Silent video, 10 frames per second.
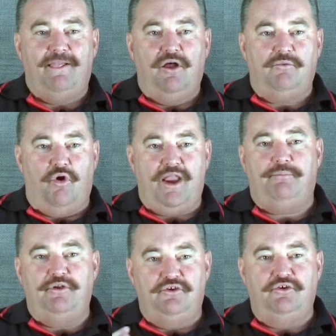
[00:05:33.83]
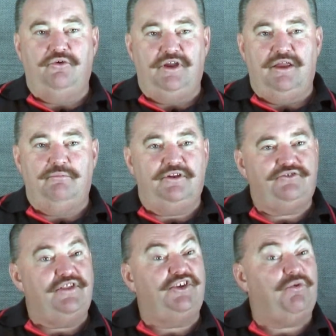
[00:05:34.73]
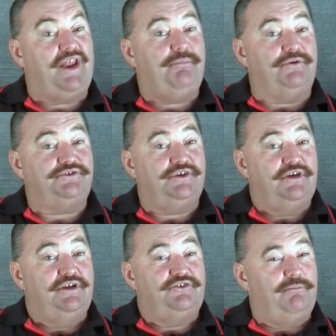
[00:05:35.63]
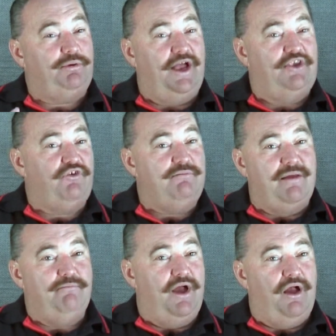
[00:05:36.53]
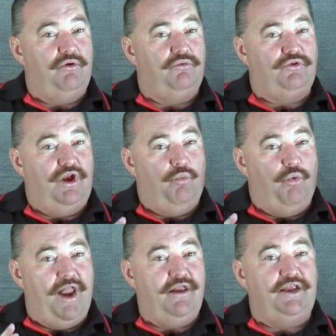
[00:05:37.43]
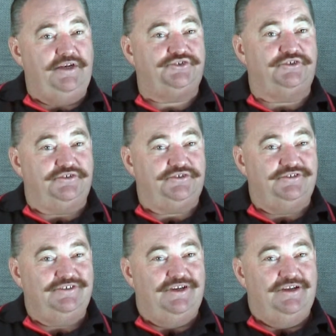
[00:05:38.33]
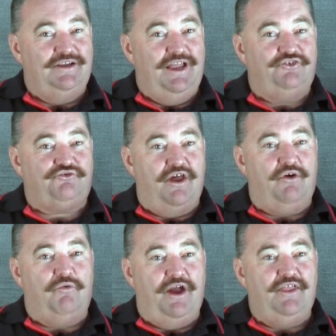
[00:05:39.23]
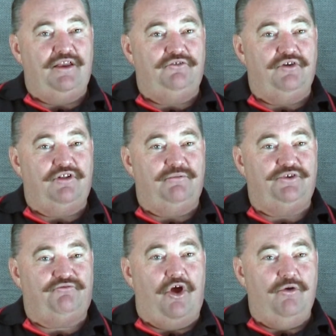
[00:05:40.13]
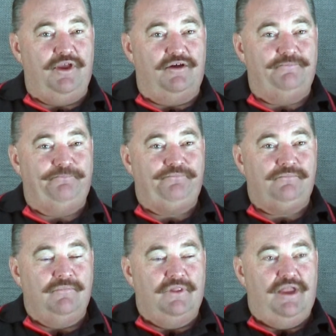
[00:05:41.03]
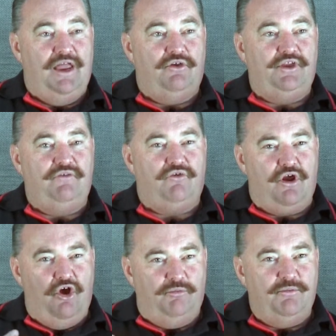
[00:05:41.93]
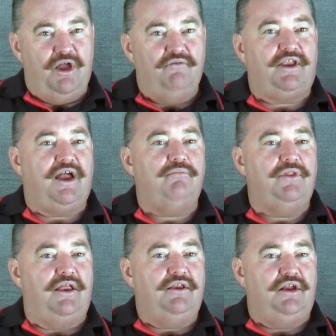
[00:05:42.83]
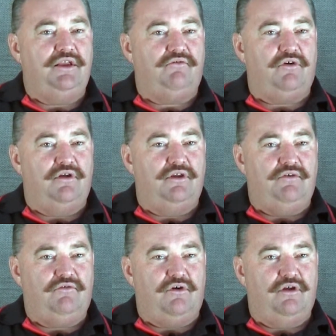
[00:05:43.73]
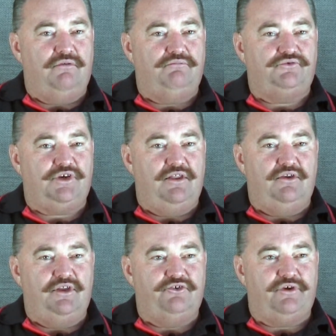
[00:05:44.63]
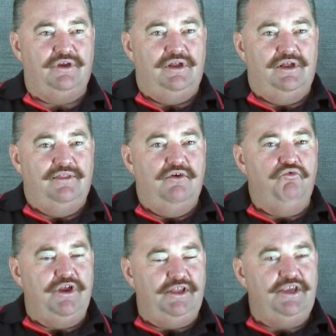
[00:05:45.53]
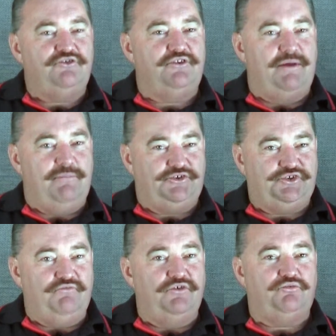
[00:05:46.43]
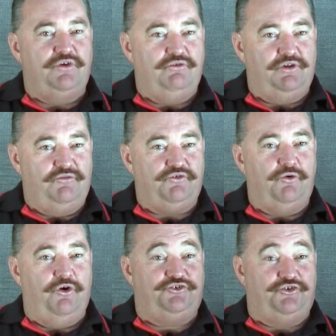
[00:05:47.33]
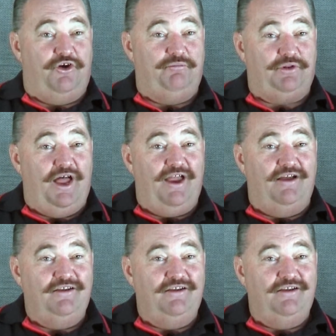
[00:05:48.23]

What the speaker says: I'm quite happy to do it again. But and that's what happens. Some players remember, one instance, and straight away they develop this phobia. And I think you've got to help them overcome that. You've got to say that there really isn't that much difference whether you're a left or right side player.